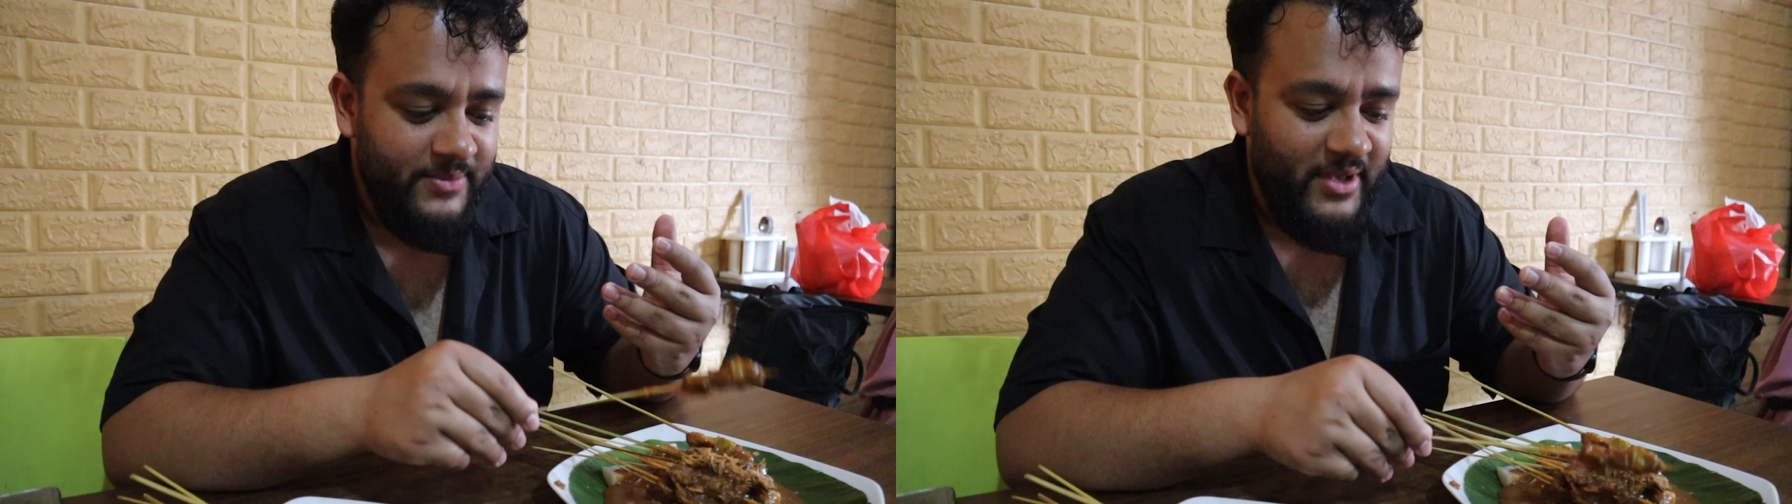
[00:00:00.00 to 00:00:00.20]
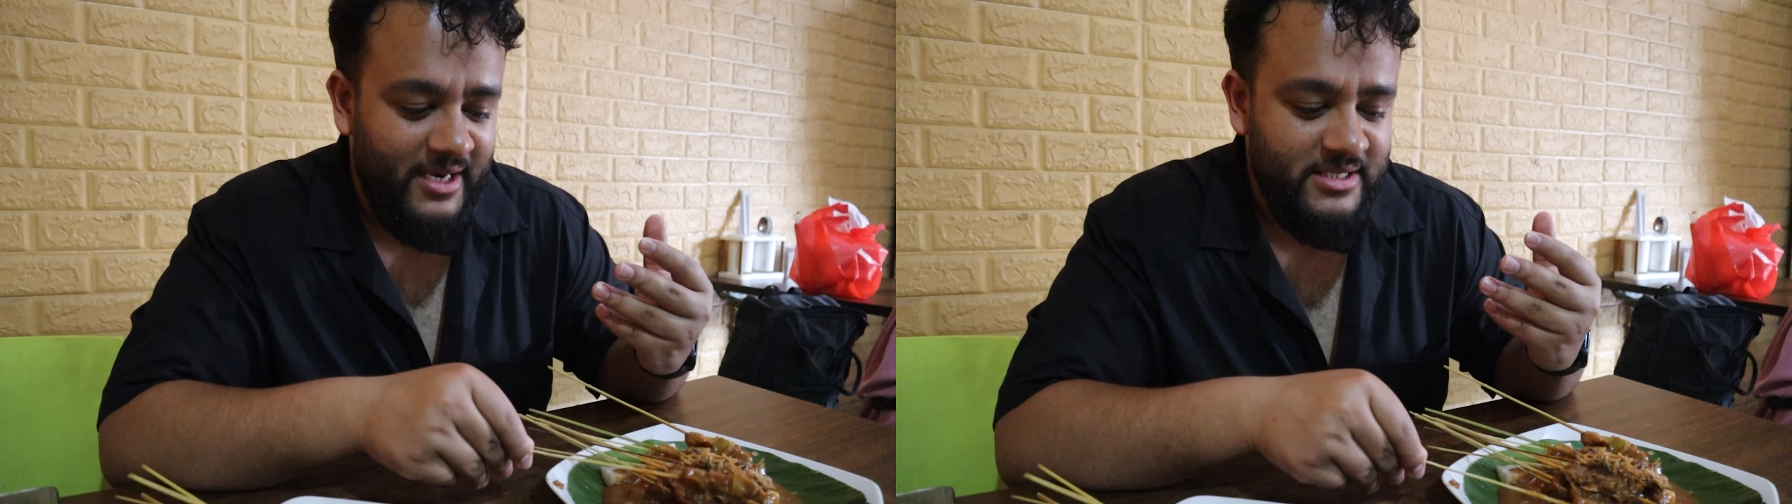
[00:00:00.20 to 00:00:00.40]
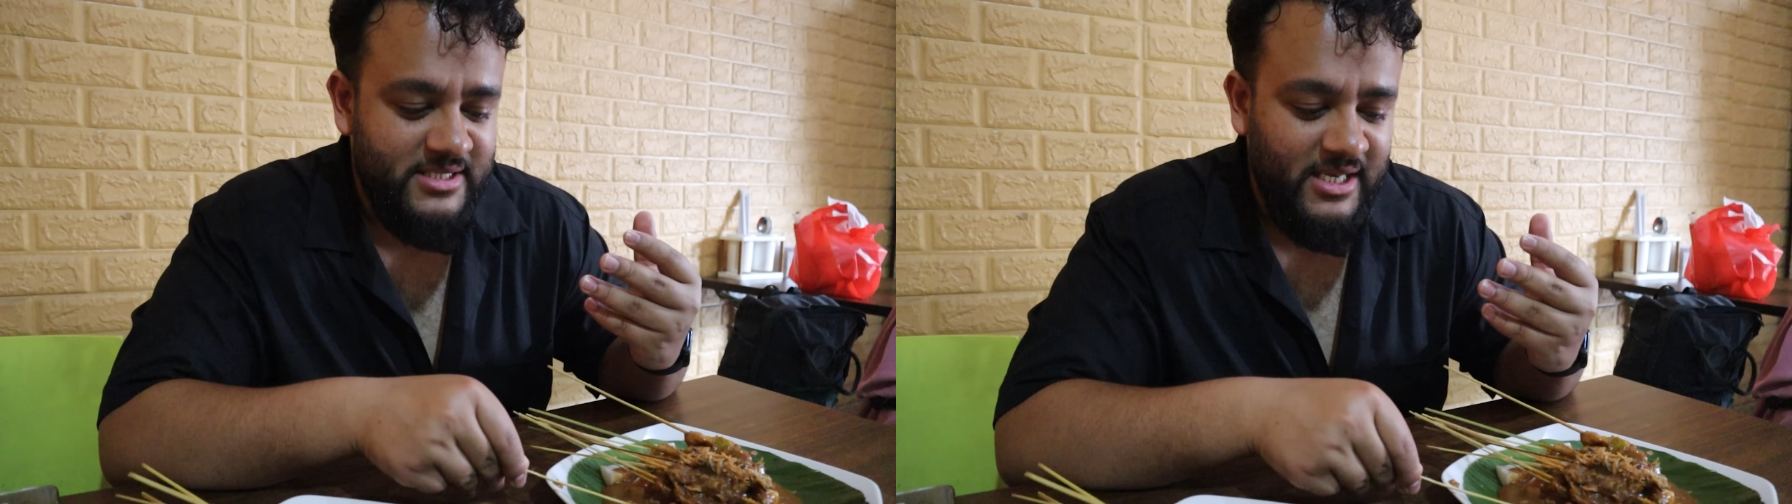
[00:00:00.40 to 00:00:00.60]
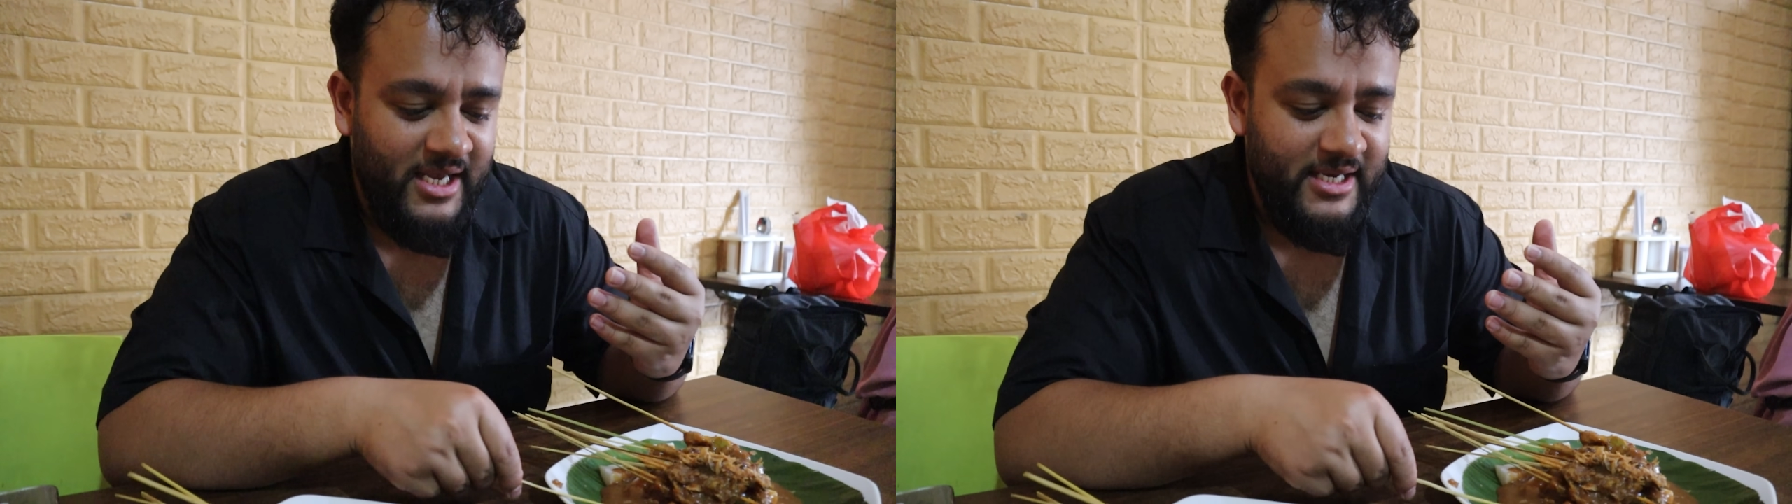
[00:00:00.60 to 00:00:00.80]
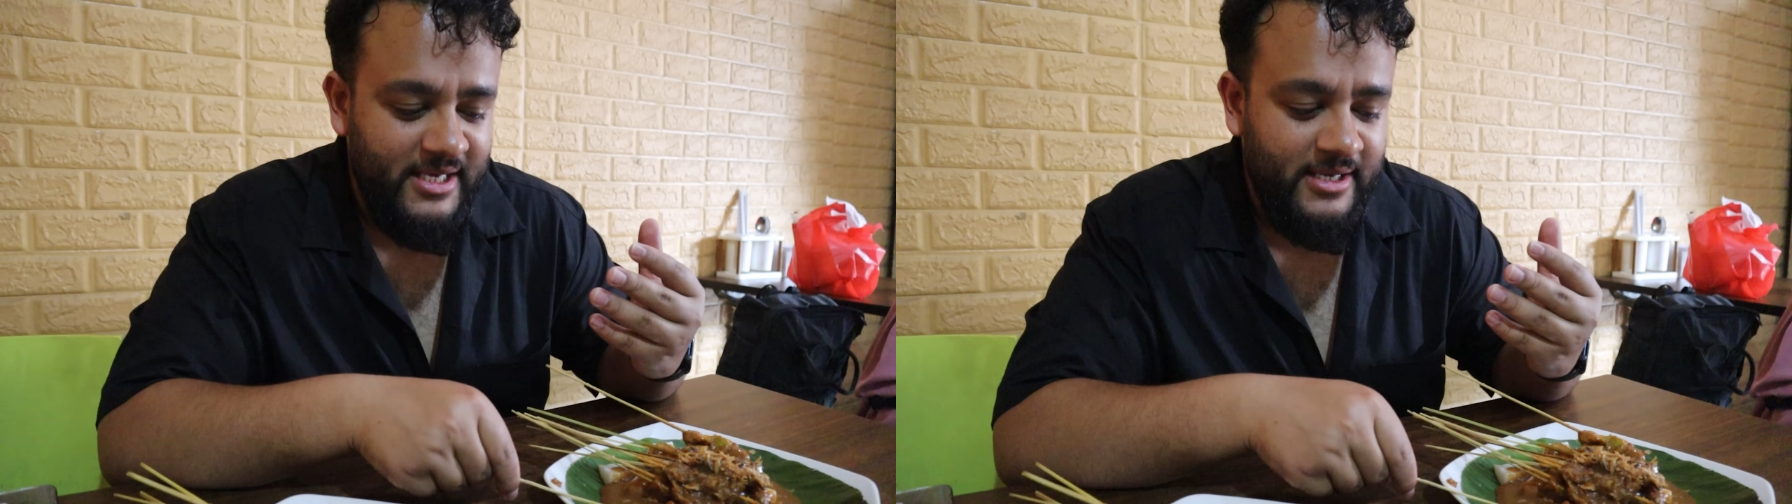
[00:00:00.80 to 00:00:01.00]
and it's
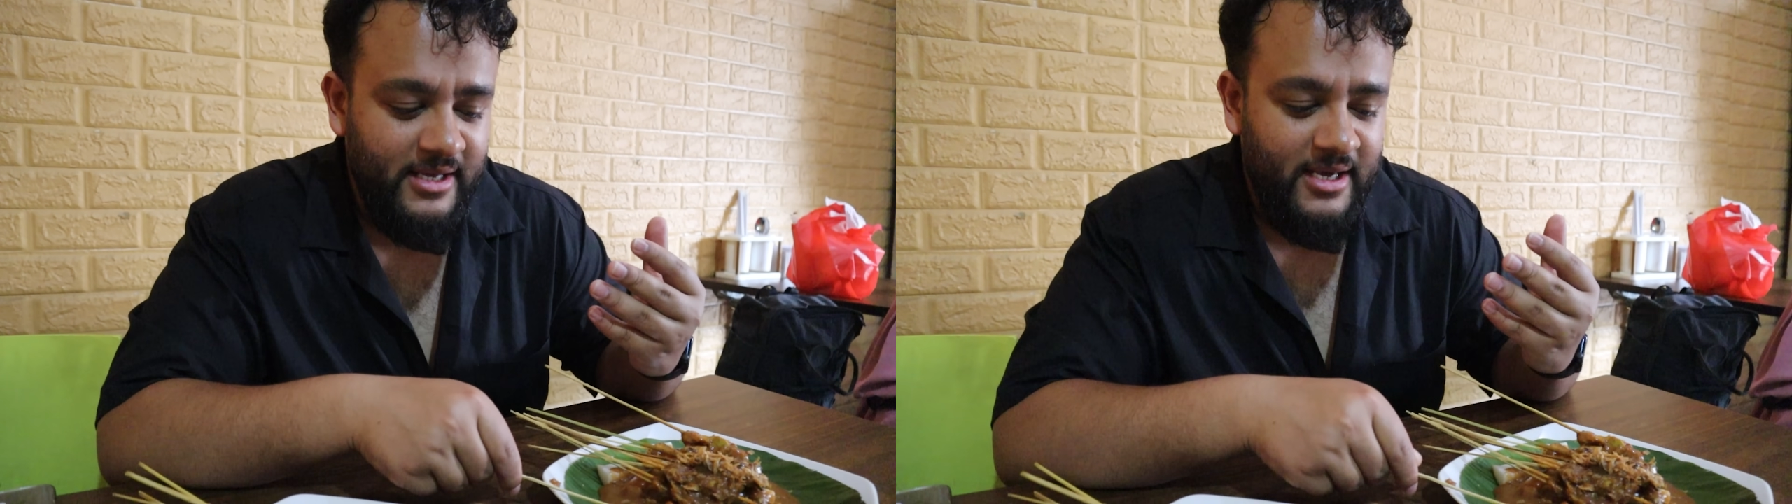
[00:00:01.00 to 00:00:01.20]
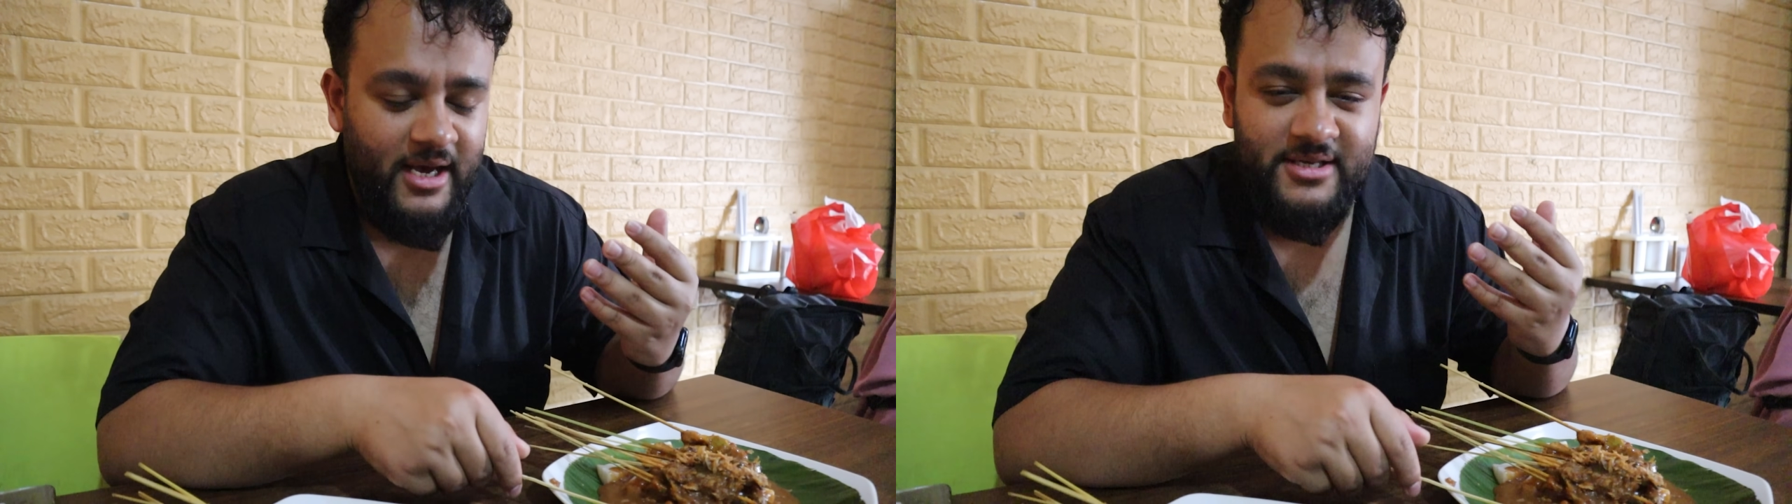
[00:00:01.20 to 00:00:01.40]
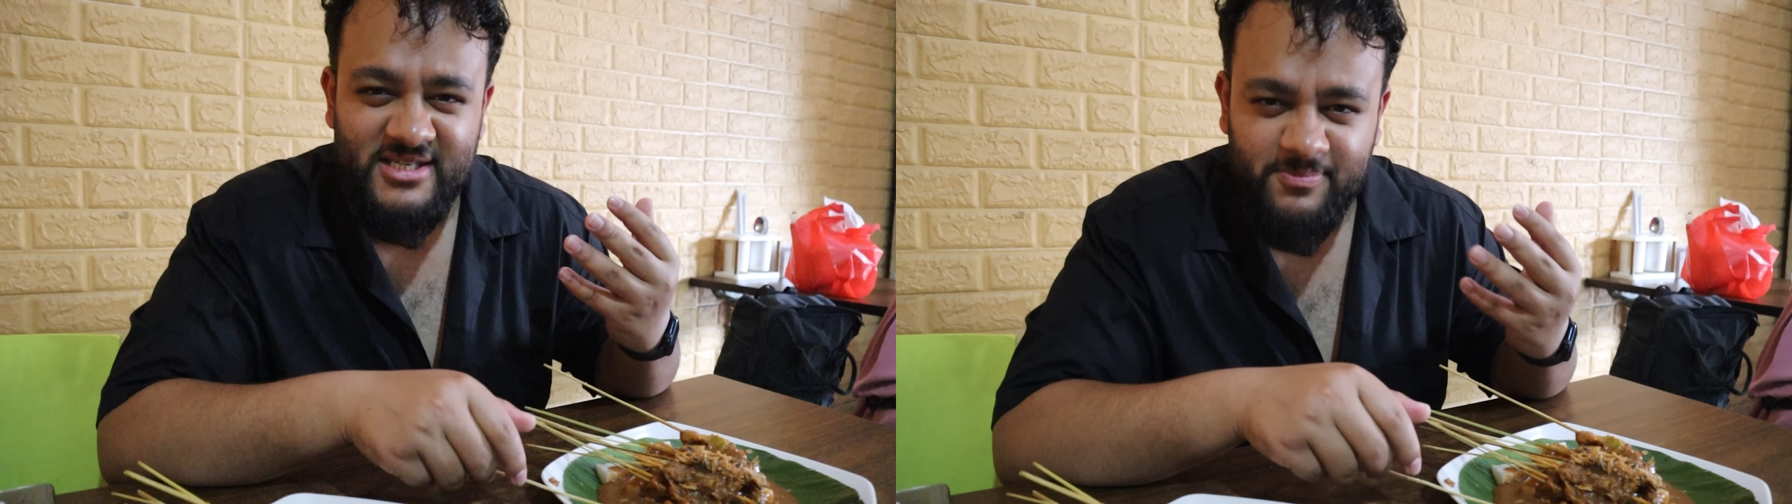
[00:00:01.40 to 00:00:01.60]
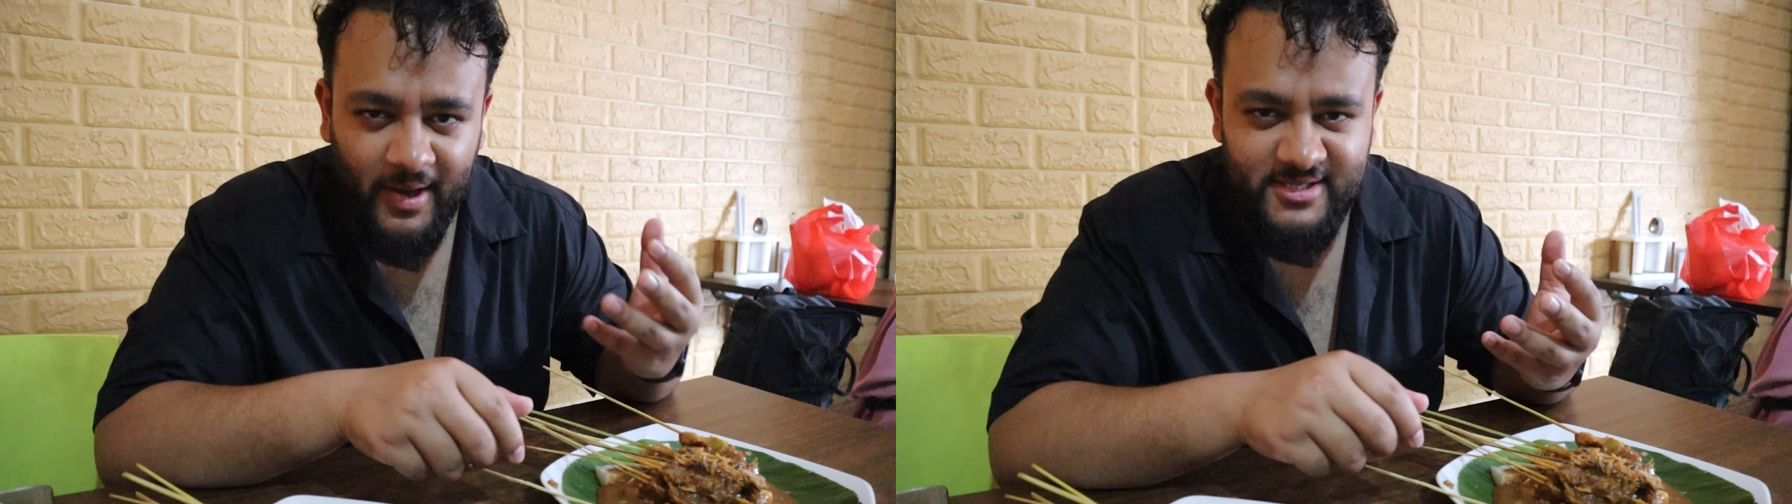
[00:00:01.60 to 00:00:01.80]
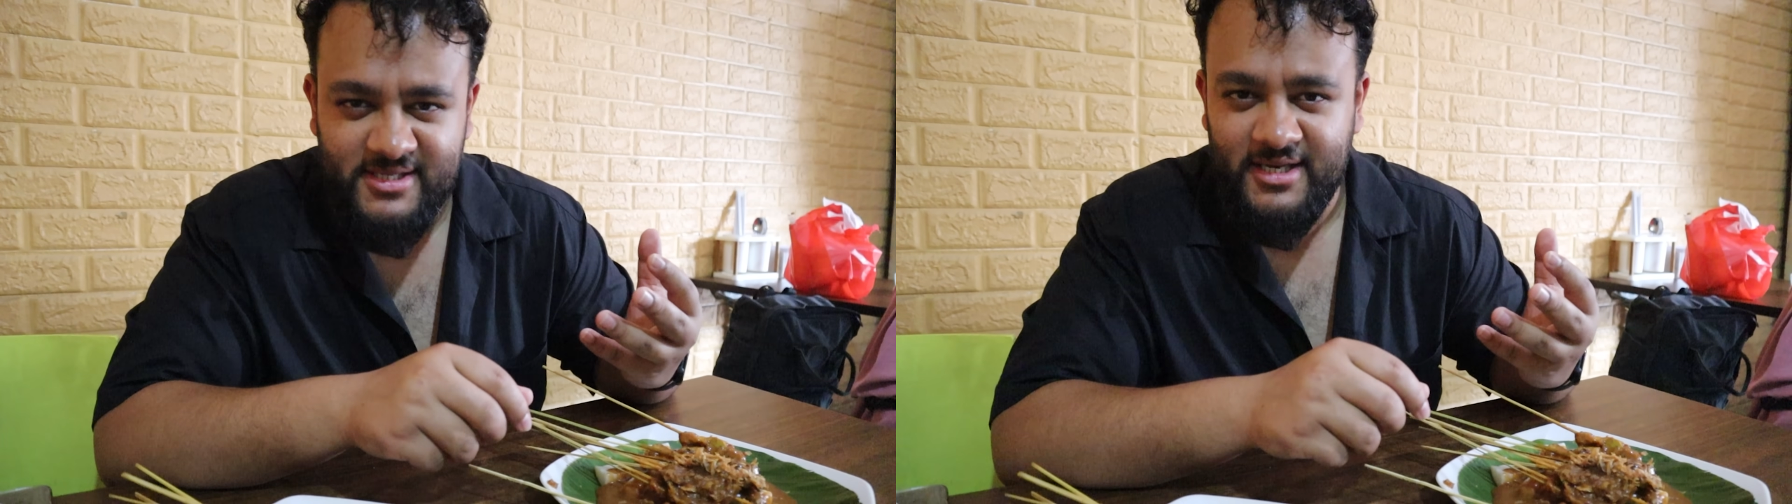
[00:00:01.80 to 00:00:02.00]
slightly
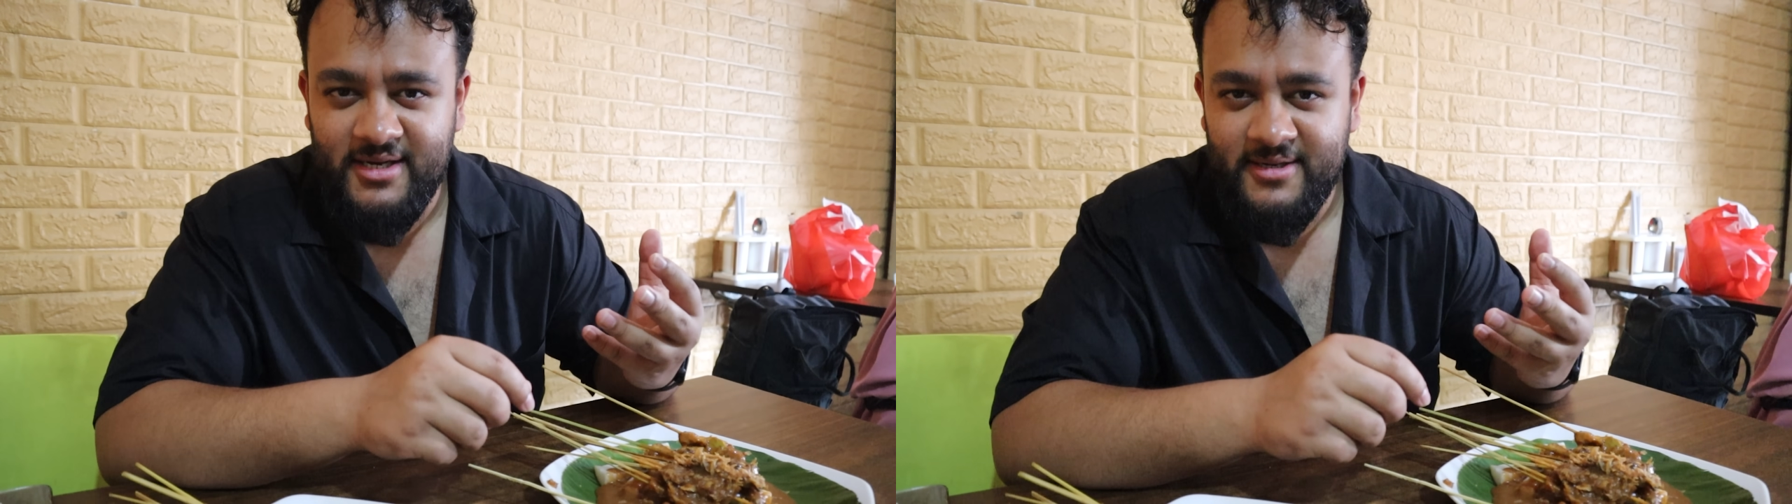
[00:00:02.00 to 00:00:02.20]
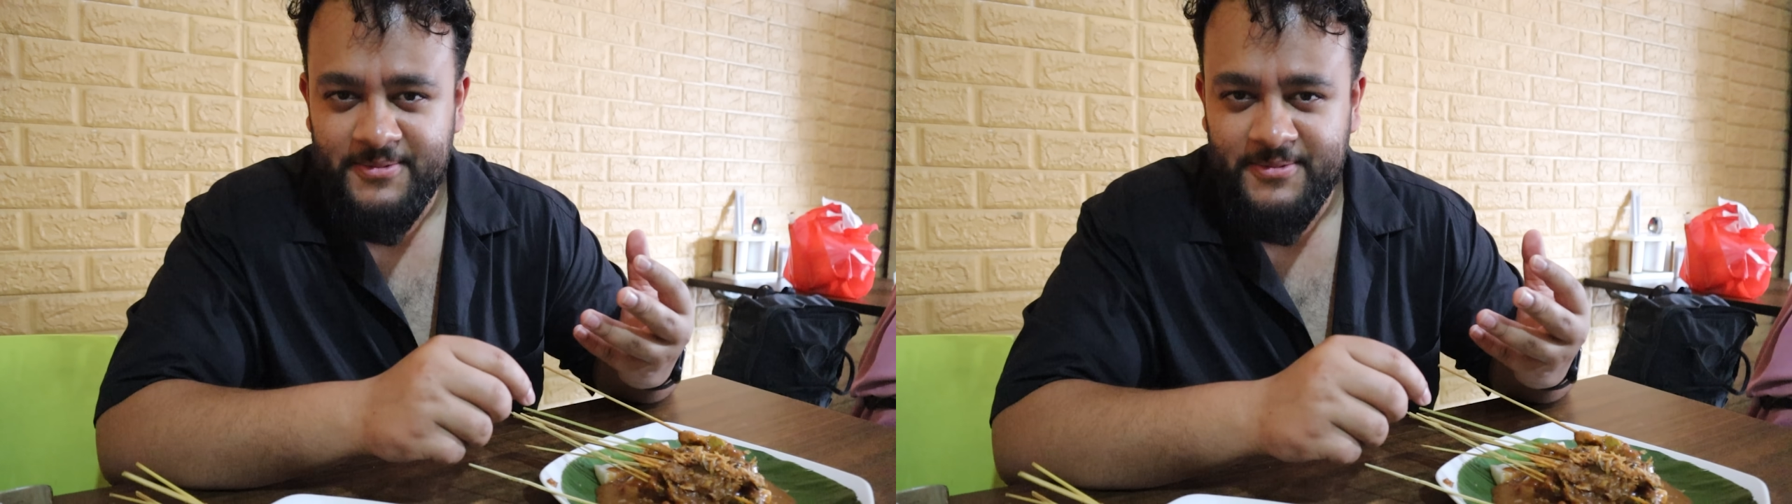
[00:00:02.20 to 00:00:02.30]
spicier